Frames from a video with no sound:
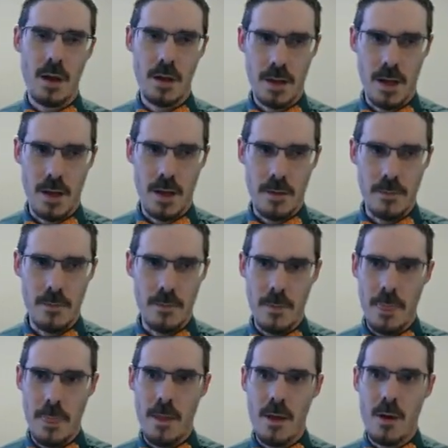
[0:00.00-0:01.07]
Okay,
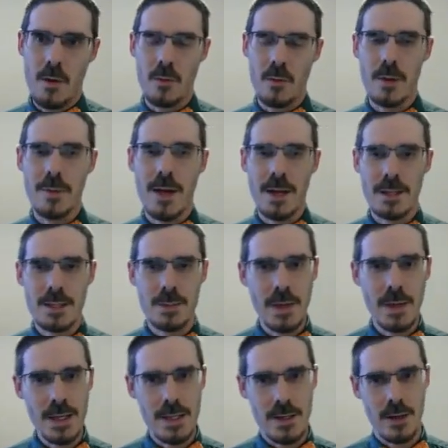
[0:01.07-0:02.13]
what about a
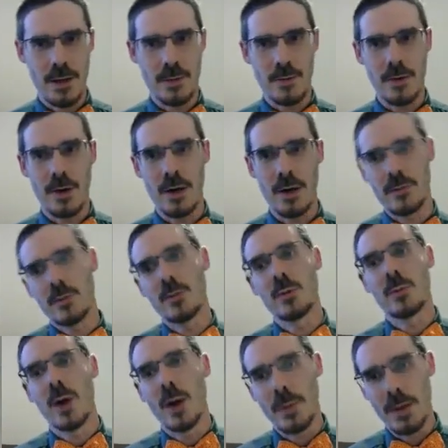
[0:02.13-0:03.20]
speed time graph, or
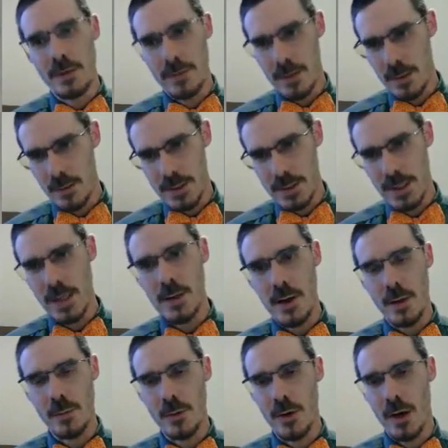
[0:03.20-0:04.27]
might be a velocity
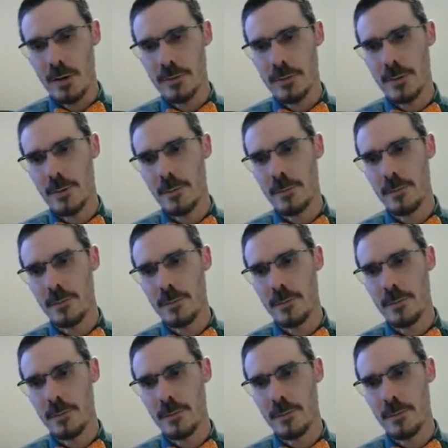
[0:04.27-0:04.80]
time graph?